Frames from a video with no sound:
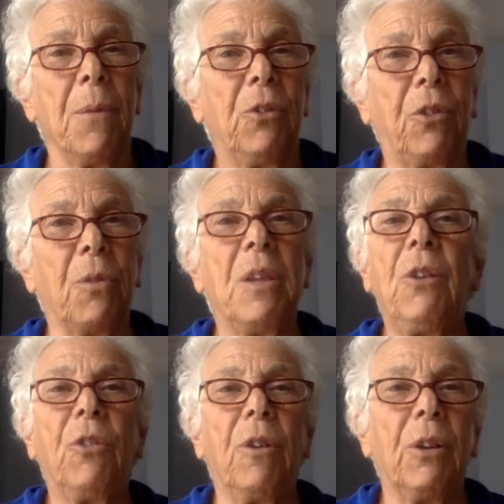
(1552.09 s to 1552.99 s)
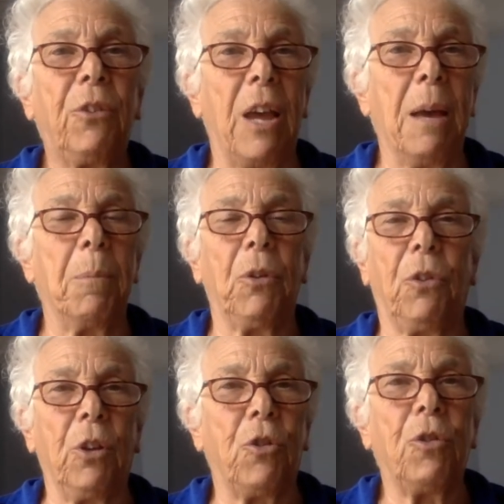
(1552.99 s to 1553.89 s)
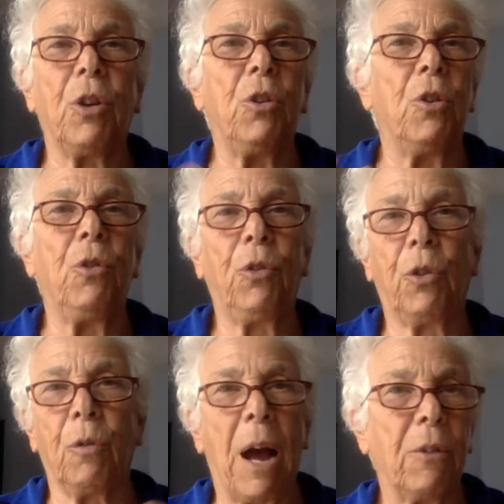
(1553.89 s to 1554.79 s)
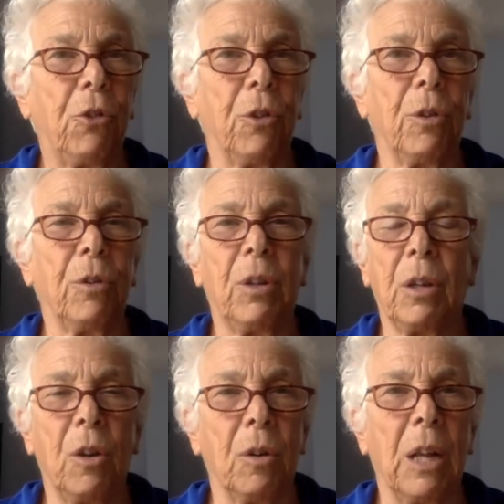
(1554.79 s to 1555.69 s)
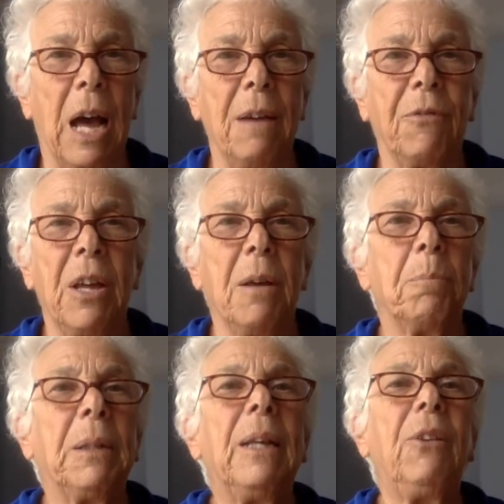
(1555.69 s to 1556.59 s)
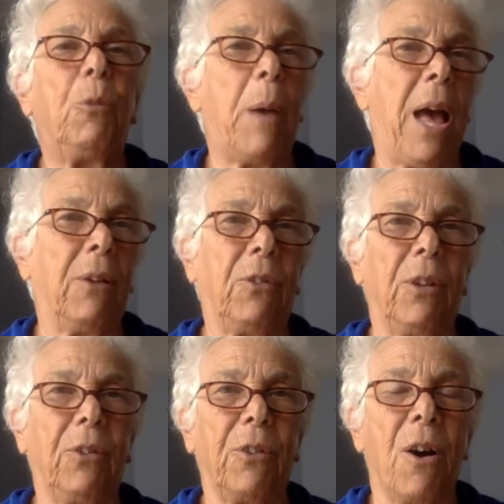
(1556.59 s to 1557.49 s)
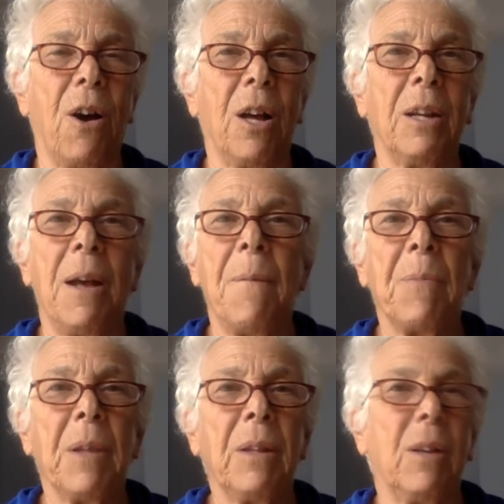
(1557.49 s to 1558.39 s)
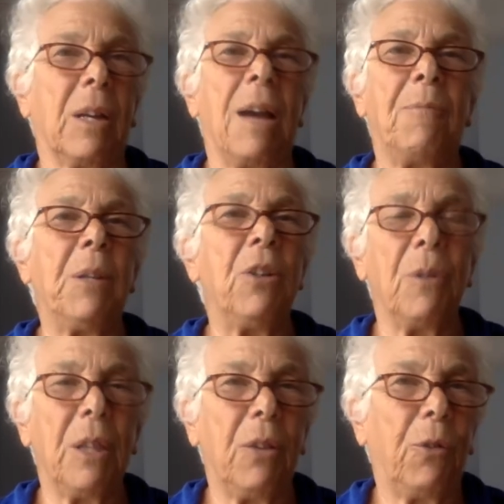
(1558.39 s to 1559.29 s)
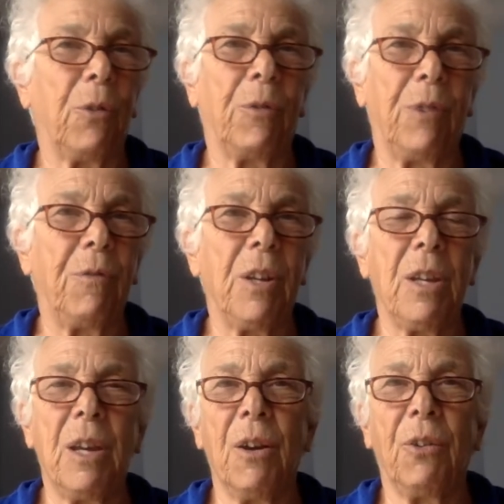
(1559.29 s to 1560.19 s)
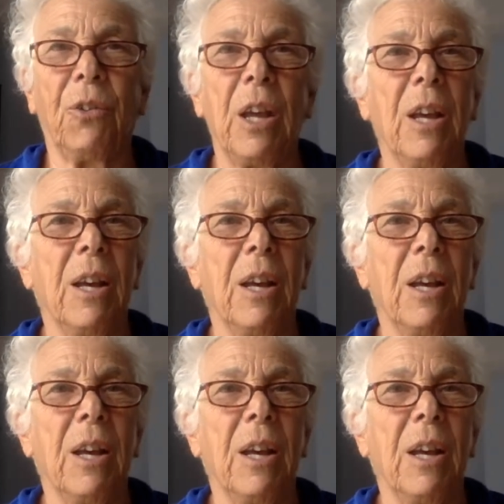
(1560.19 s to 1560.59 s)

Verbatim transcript: So these are examples that you can use throughout your, your life. Please pass this on. Look, I've been doing this for 50 years.